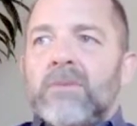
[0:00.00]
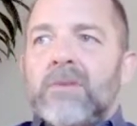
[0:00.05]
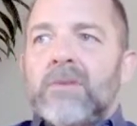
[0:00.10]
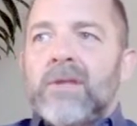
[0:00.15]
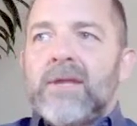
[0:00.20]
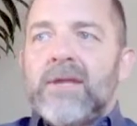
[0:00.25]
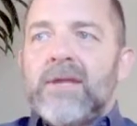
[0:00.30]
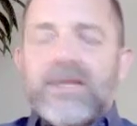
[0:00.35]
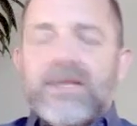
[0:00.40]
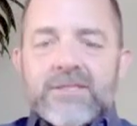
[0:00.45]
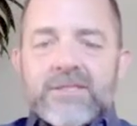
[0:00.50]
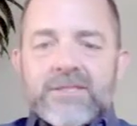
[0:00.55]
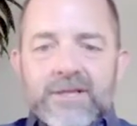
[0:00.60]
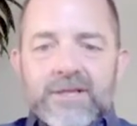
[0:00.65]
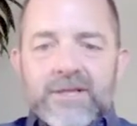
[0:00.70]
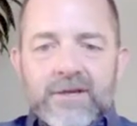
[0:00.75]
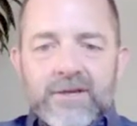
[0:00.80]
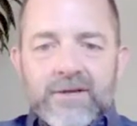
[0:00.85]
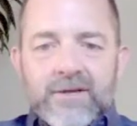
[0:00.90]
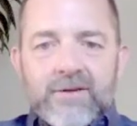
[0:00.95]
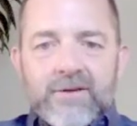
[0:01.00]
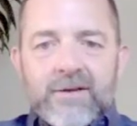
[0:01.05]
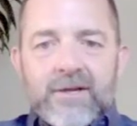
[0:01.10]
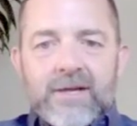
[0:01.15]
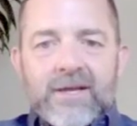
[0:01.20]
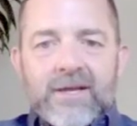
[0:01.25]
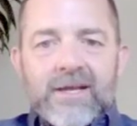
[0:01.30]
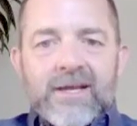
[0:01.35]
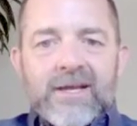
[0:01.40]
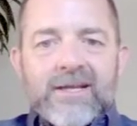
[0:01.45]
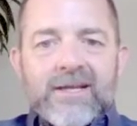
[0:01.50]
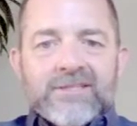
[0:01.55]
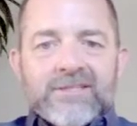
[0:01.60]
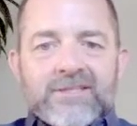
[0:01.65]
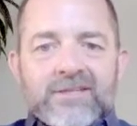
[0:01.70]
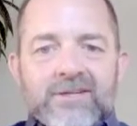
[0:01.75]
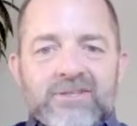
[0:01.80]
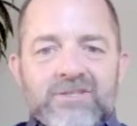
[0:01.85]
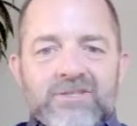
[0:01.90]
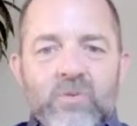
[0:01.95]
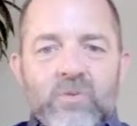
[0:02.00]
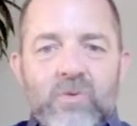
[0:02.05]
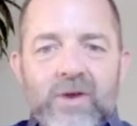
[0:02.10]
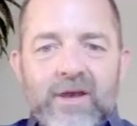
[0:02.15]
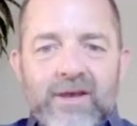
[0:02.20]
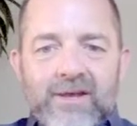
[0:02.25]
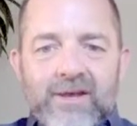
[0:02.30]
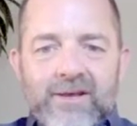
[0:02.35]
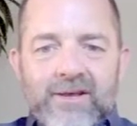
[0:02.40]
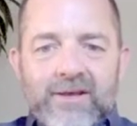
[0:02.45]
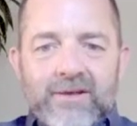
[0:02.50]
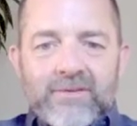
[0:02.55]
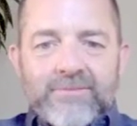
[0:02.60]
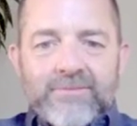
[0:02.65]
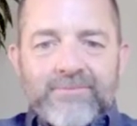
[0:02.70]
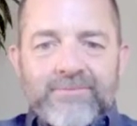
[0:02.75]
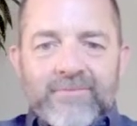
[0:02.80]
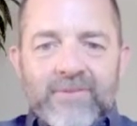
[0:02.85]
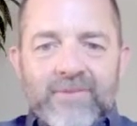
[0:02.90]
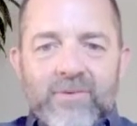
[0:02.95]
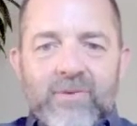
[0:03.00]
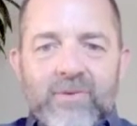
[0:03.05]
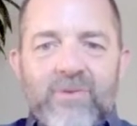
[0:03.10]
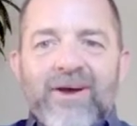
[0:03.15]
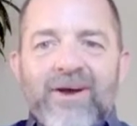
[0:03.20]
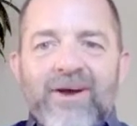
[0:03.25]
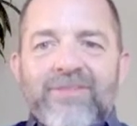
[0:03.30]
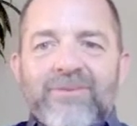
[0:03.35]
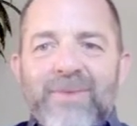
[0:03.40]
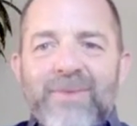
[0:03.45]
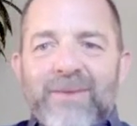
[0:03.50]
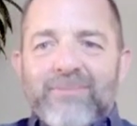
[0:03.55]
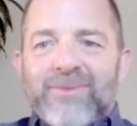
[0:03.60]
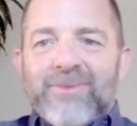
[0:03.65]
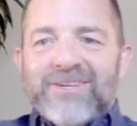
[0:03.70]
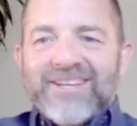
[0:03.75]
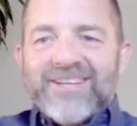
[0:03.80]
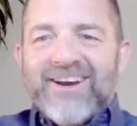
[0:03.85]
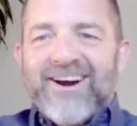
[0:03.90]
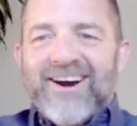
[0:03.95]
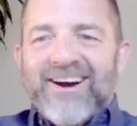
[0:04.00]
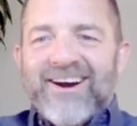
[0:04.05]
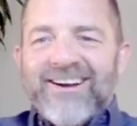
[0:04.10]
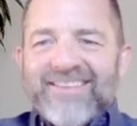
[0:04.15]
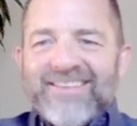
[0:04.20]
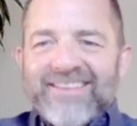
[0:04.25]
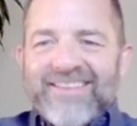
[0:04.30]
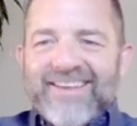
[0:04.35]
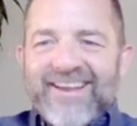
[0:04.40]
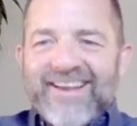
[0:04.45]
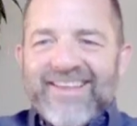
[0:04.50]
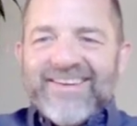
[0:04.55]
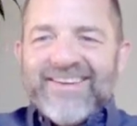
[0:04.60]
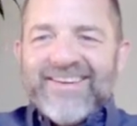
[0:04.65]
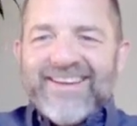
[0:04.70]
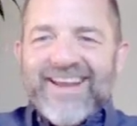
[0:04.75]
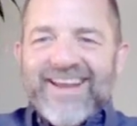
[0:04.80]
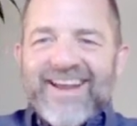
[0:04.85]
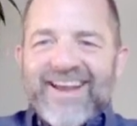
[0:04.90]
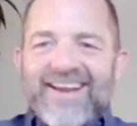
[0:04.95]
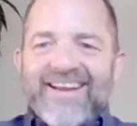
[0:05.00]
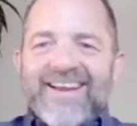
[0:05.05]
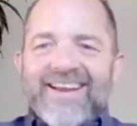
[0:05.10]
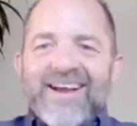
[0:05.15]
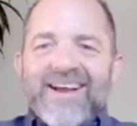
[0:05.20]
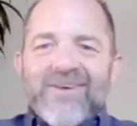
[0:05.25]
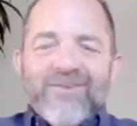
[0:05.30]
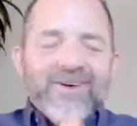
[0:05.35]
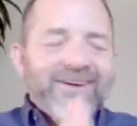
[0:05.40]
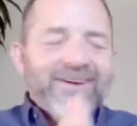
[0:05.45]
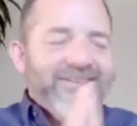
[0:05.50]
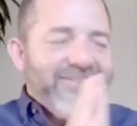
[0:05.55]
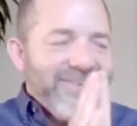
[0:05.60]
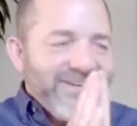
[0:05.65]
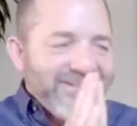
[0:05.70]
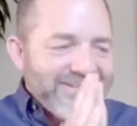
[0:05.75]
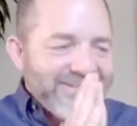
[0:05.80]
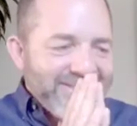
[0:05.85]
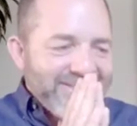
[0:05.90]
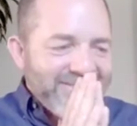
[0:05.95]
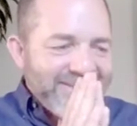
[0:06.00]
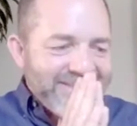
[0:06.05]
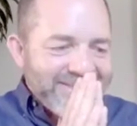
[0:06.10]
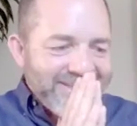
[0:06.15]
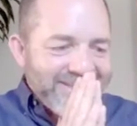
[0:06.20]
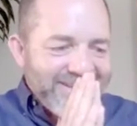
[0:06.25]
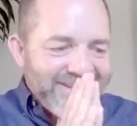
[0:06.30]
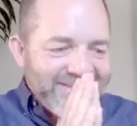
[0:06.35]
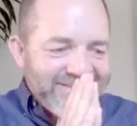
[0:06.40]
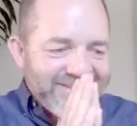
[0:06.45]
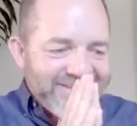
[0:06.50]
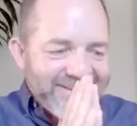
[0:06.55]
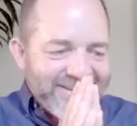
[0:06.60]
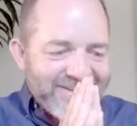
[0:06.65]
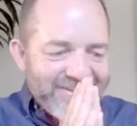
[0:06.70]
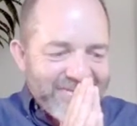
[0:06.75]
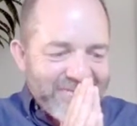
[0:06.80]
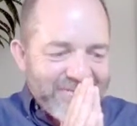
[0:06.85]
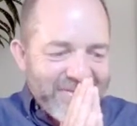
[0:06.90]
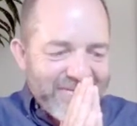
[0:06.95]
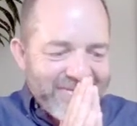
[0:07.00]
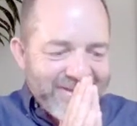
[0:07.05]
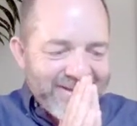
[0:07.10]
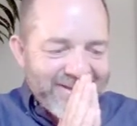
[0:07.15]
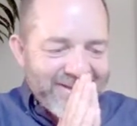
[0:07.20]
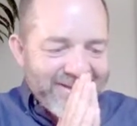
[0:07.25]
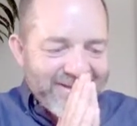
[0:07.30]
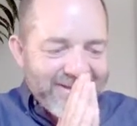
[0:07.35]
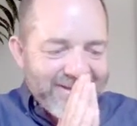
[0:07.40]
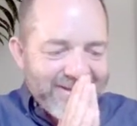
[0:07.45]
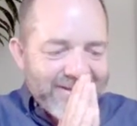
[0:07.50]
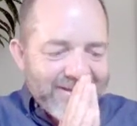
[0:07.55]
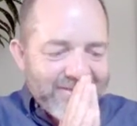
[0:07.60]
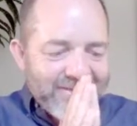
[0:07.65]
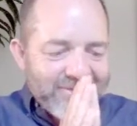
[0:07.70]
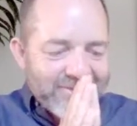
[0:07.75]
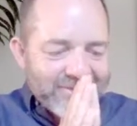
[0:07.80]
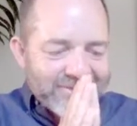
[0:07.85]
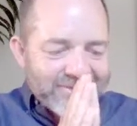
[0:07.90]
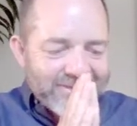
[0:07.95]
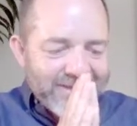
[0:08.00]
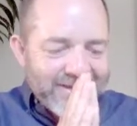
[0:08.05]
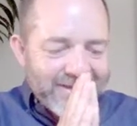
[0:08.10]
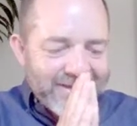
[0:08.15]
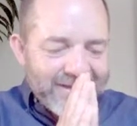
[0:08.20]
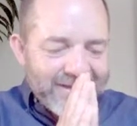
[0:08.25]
incident there's a way in. We were on the members call the other day. What did somebody say? I'm trying to remember now. It was like,